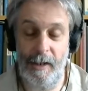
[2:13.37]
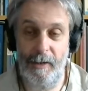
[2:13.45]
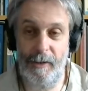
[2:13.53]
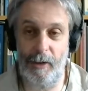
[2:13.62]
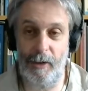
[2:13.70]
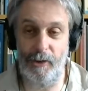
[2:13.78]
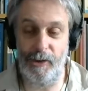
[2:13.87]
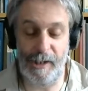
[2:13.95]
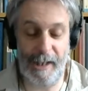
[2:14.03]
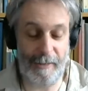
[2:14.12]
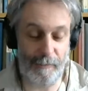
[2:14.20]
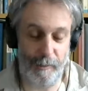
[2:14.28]
Theology
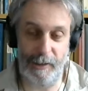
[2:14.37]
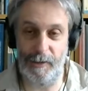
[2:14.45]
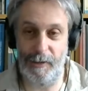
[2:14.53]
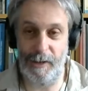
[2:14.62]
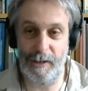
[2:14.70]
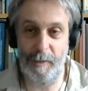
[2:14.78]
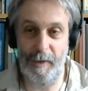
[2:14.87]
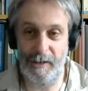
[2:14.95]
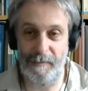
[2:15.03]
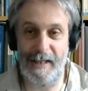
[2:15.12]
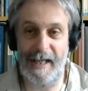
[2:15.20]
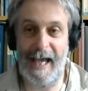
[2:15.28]
and religion, in spite
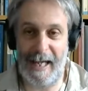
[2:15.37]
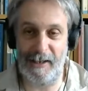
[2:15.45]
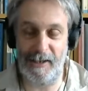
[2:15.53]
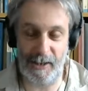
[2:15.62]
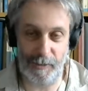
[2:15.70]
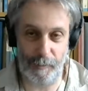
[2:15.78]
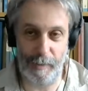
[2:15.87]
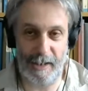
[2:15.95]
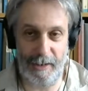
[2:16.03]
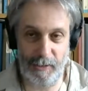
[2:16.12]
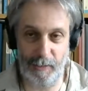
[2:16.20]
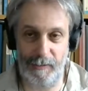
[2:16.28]
of the "and," is
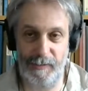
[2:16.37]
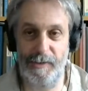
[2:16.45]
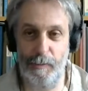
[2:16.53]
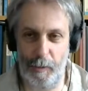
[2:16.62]
really a sort of